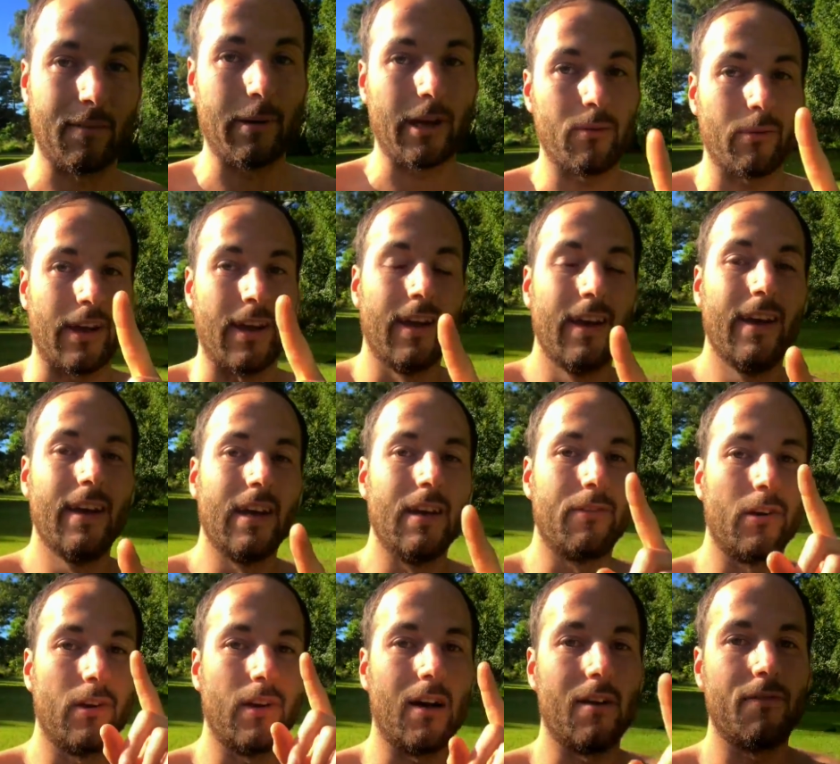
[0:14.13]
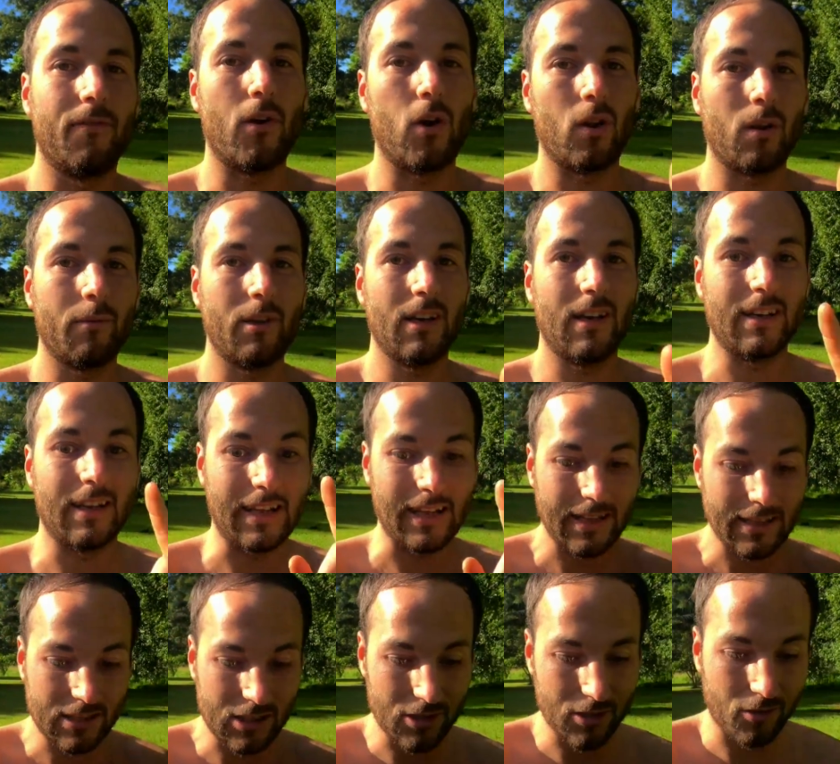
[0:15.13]
And by the way, if you're not following me on
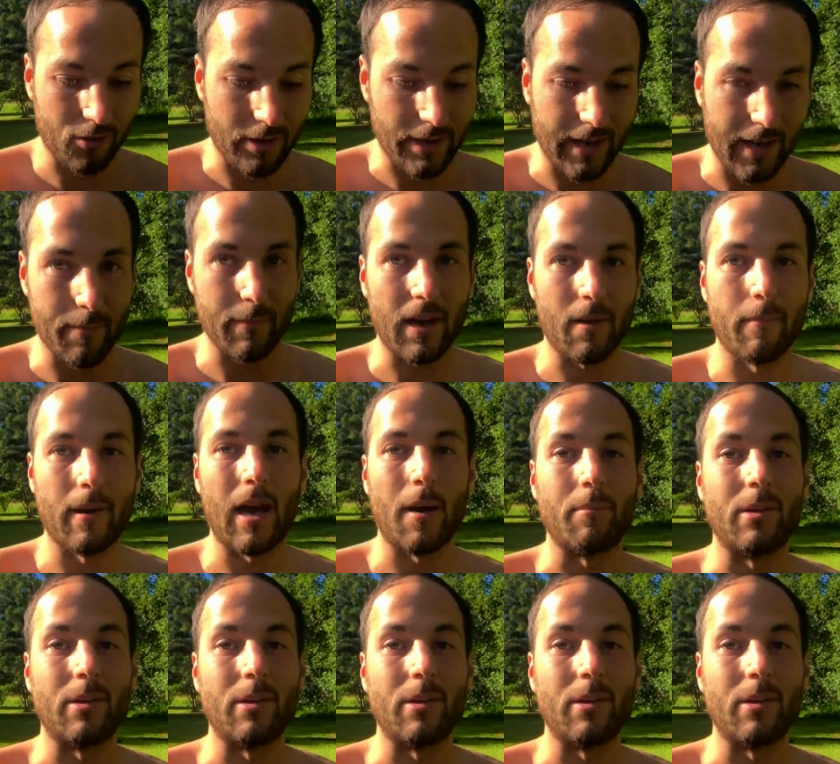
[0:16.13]
Instagram at